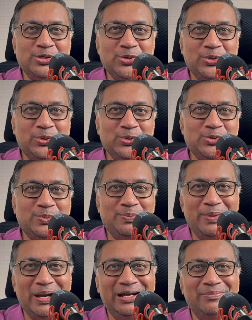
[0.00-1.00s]
you to
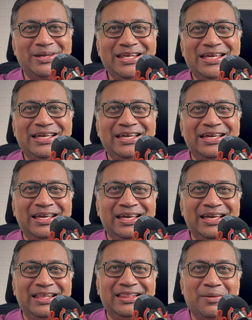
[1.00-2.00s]
spend money.
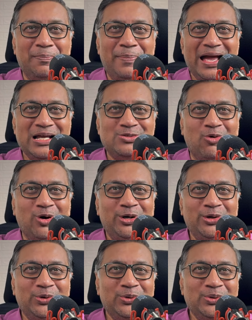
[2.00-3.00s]
The banks want
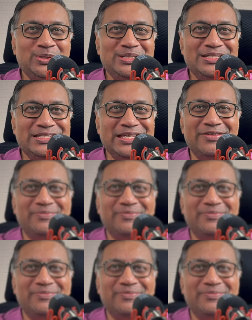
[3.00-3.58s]
you to save